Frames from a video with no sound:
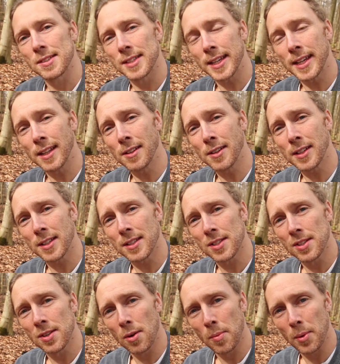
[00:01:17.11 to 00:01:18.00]
take a look at the
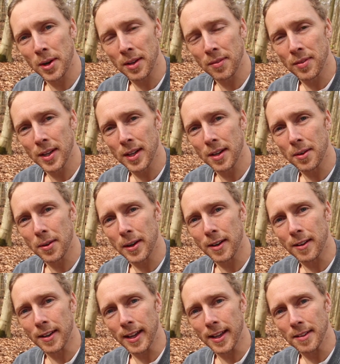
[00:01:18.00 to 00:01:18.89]
snowboarding video
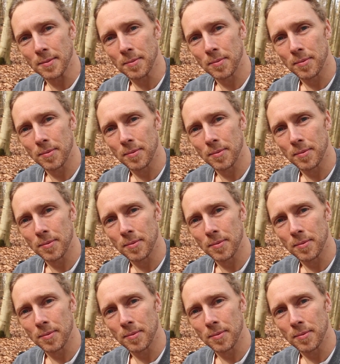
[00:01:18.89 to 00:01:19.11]
here again.